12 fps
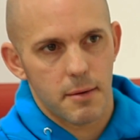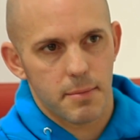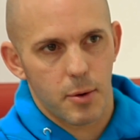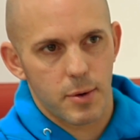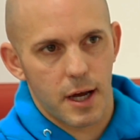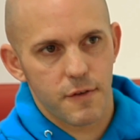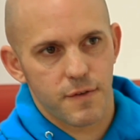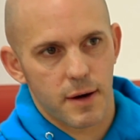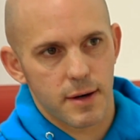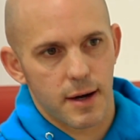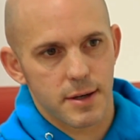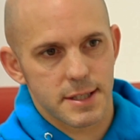but what I
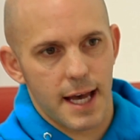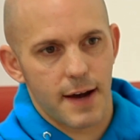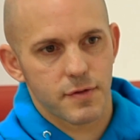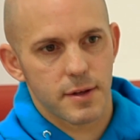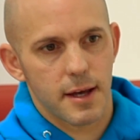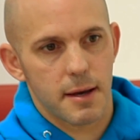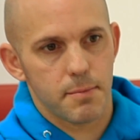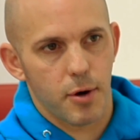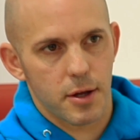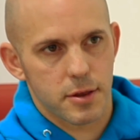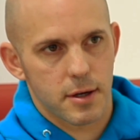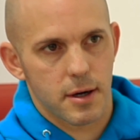found out is after they had
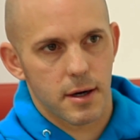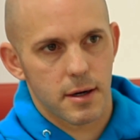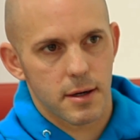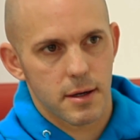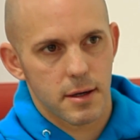bought the car.